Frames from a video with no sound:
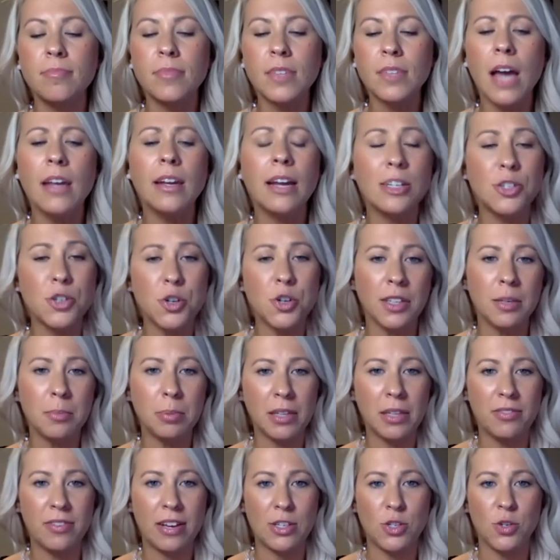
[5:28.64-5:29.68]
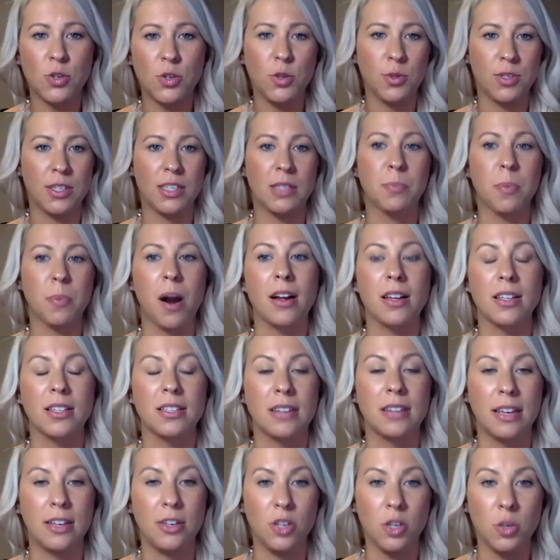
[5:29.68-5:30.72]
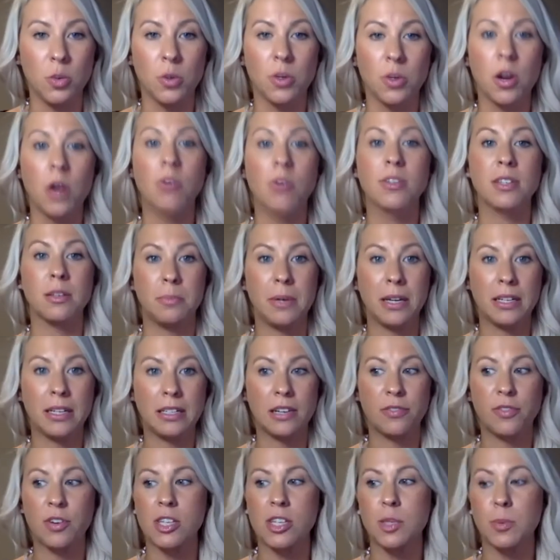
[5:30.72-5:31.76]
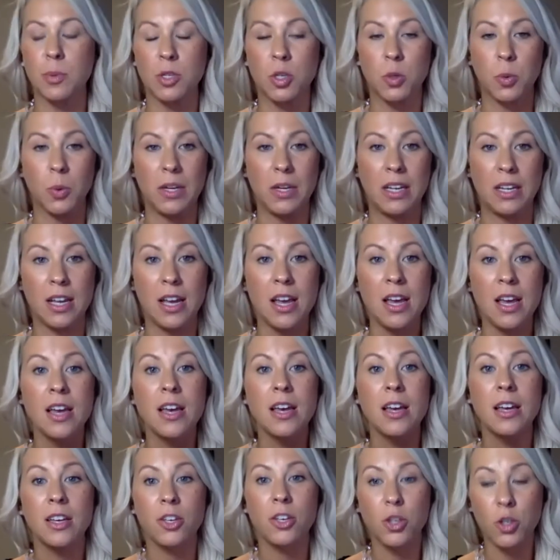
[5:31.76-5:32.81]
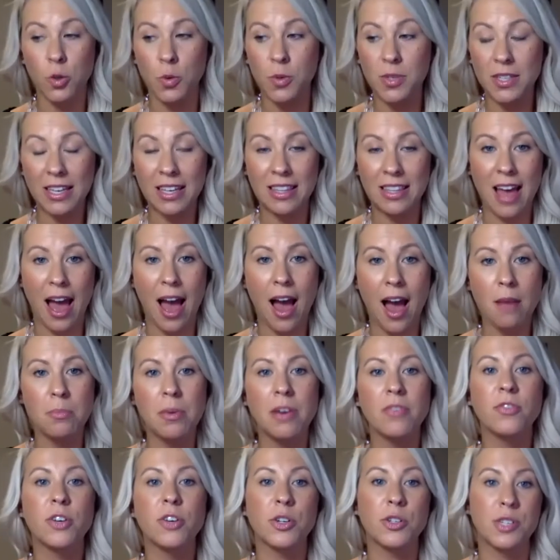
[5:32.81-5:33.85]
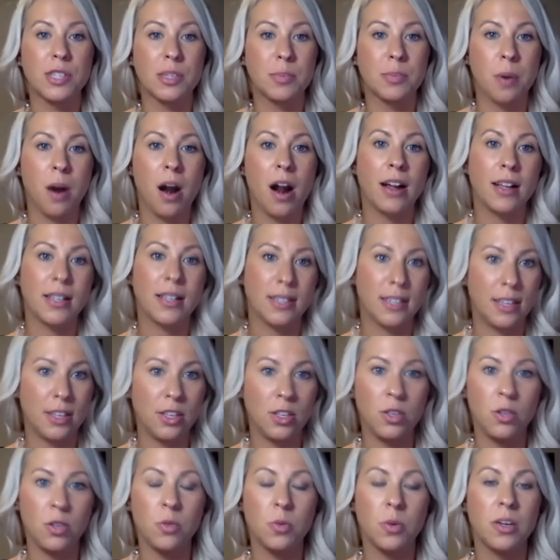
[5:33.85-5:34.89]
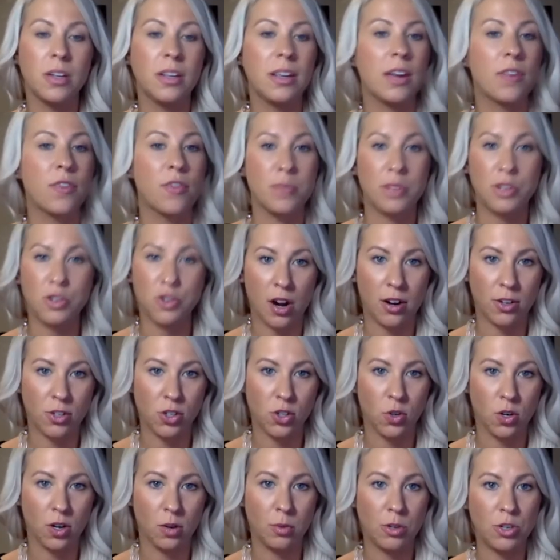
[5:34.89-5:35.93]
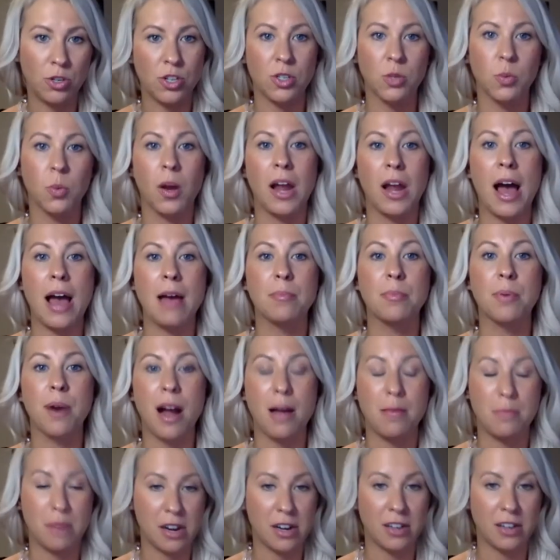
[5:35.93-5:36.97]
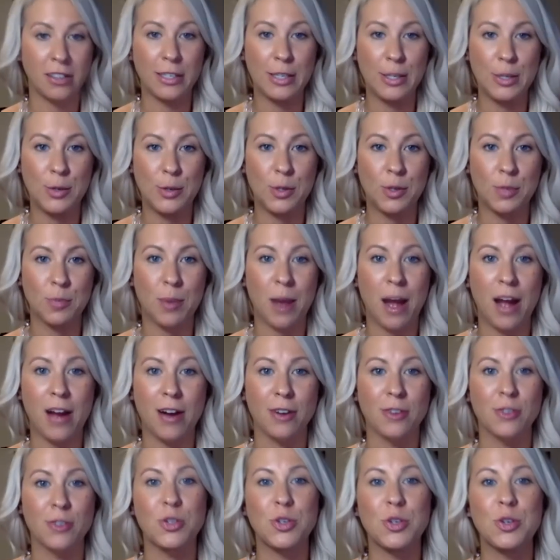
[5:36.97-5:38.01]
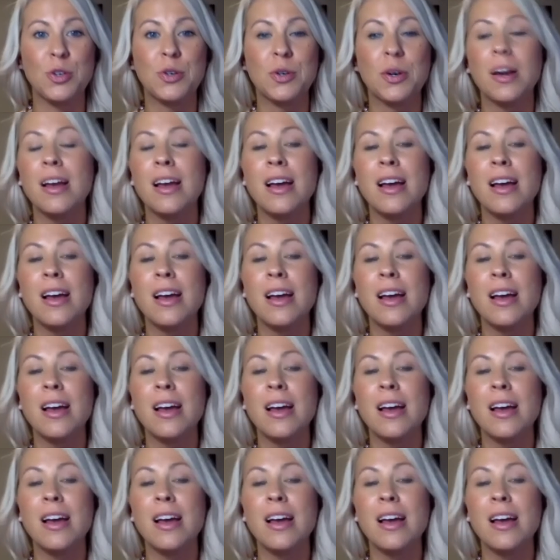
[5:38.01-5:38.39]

I truly believe as you use these products tonight, you will notice a big difference between using them versus products that you would get from the drugstore, which is what I primarily use prior to